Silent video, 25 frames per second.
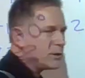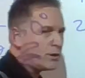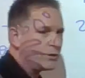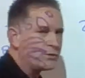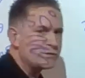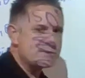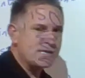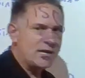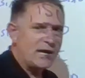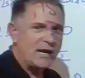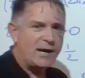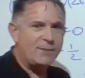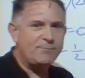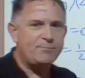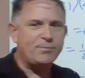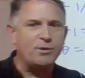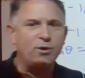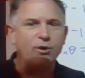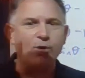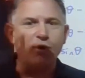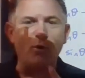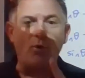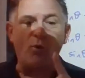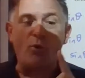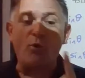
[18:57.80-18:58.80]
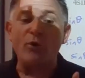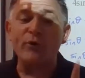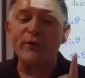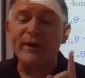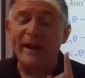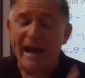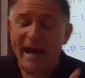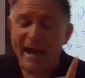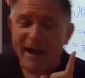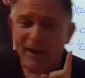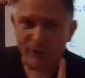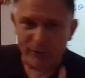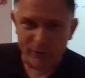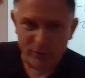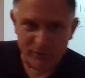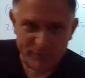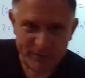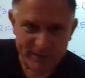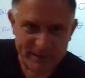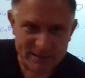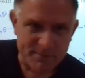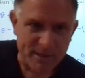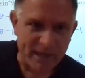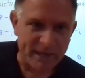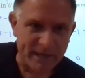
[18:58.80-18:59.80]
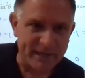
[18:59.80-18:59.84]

Goes up or down, don't forget the